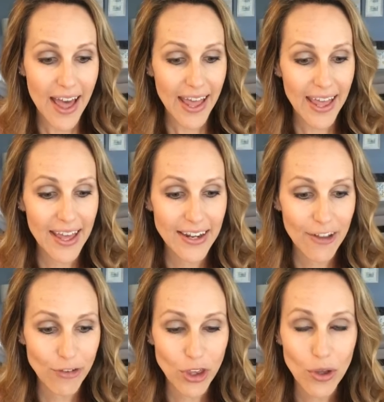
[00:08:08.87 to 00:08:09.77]
And
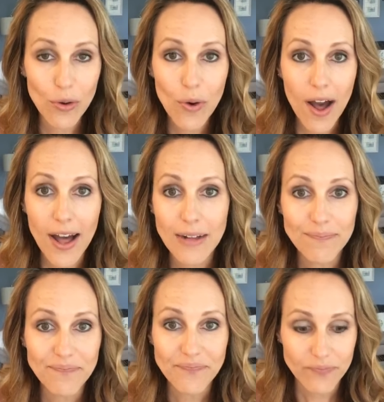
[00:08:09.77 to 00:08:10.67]
if you
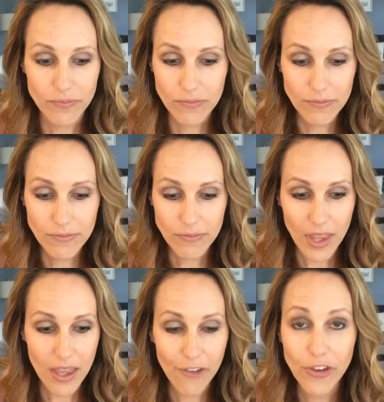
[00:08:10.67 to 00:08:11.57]

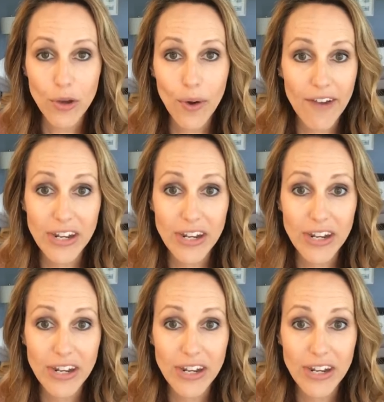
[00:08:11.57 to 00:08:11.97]
have